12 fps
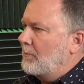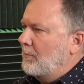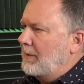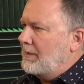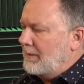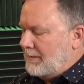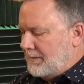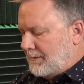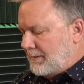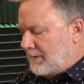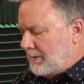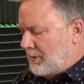
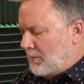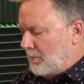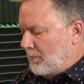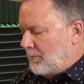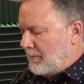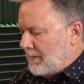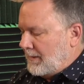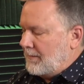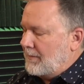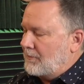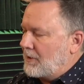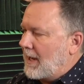because,
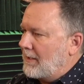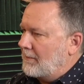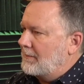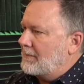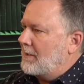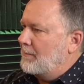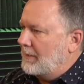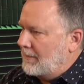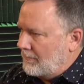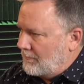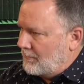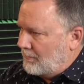the child is coming
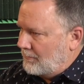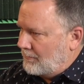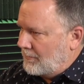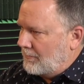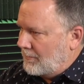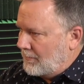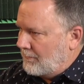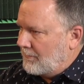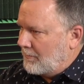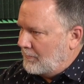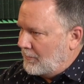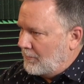in to learn
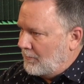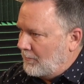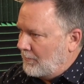from you.